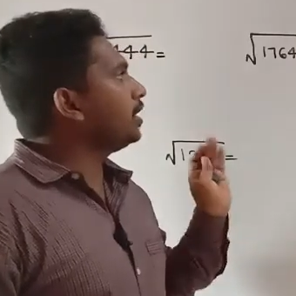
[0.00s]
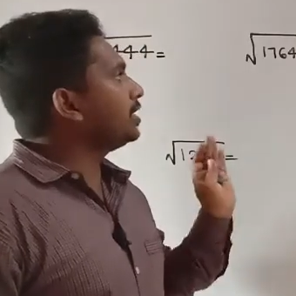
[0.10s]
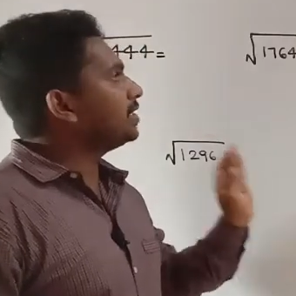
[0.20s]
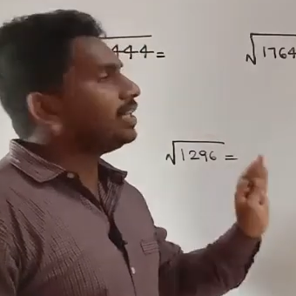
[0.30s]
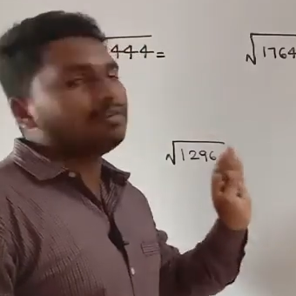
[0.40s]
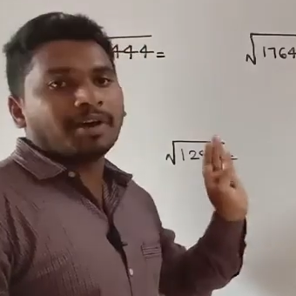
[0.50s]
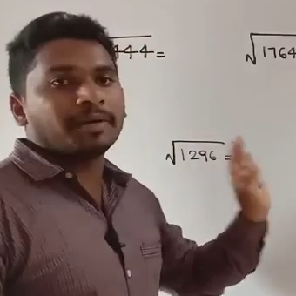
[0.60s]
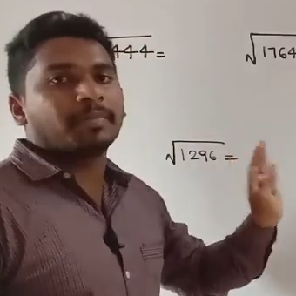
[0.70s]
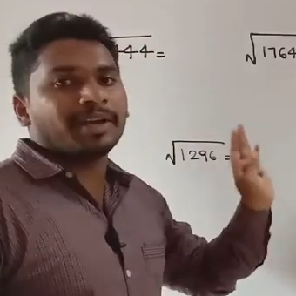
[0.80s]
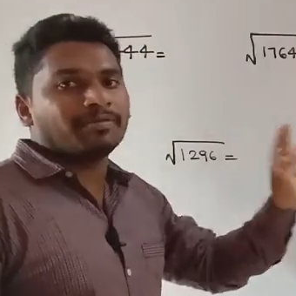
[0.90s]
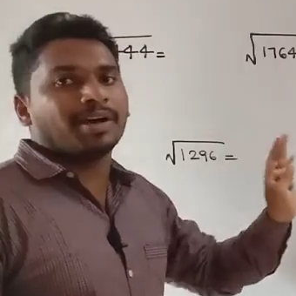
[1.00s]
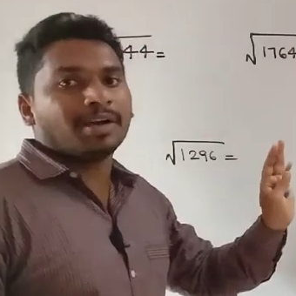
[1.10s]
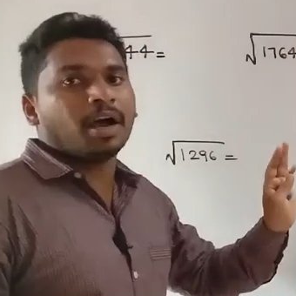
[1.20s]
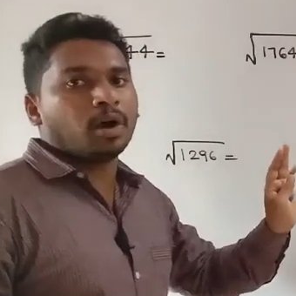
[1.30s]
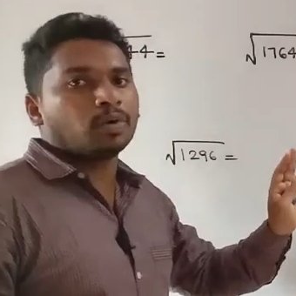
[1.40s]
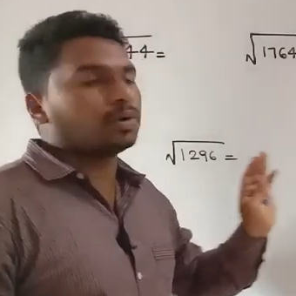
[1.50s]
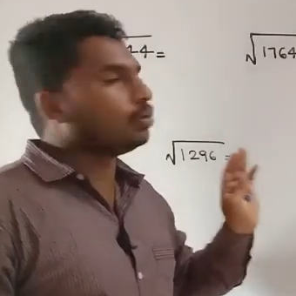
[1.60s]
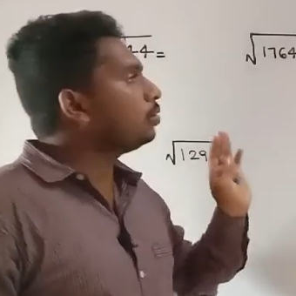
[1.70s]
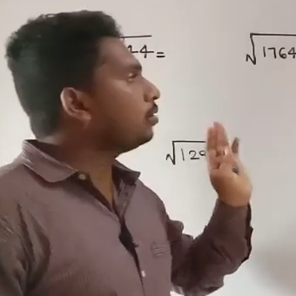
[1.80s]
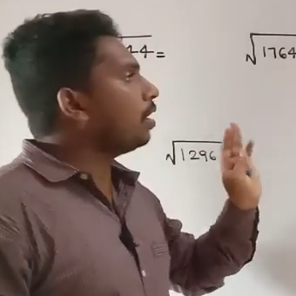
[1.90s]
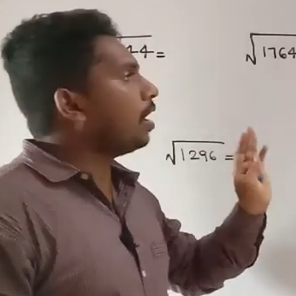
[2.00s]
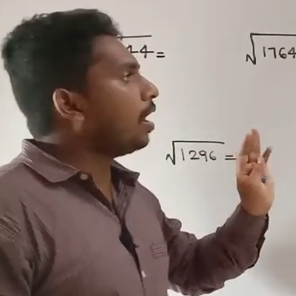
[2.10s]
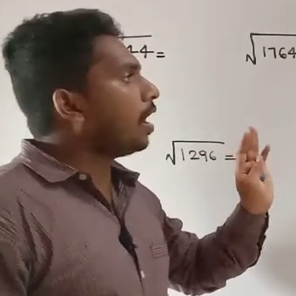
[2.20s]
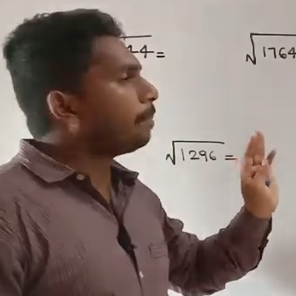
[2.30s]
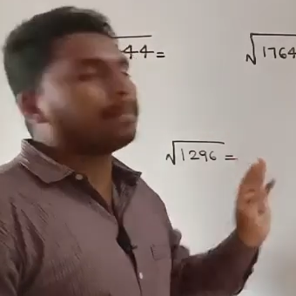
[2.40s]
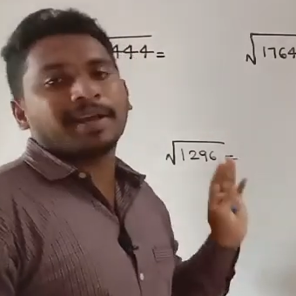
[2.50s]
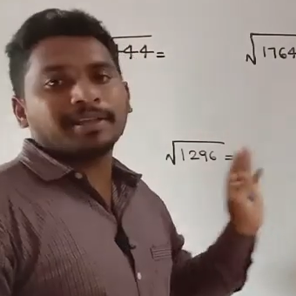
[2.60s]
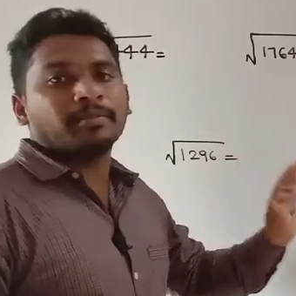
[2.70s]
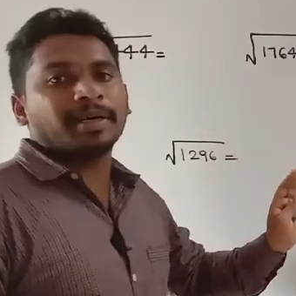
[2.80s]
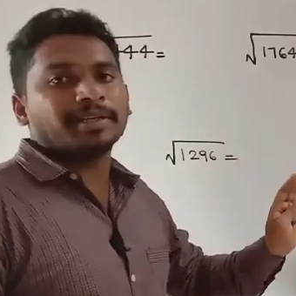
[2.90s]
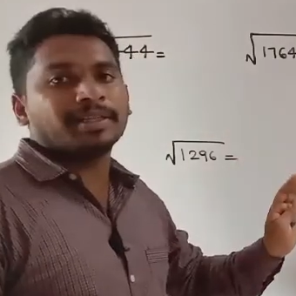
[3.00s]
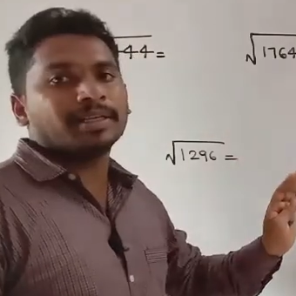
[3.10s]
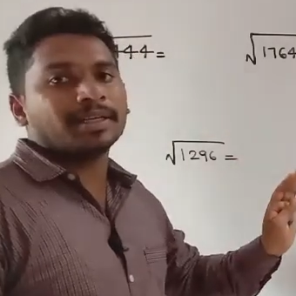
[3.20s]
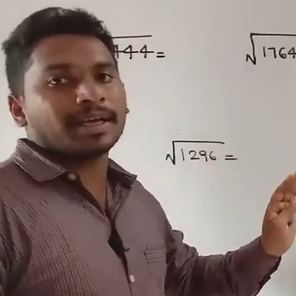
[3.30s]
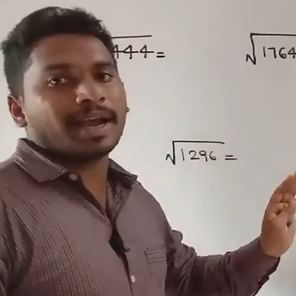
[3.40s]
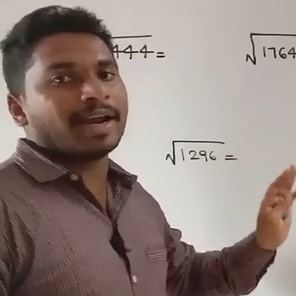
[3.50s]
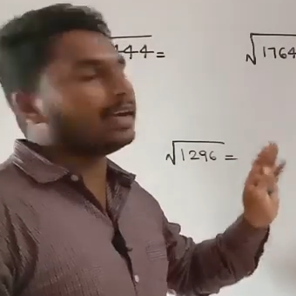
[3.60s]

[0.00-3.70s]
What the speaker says: we will see one by one how to apply the method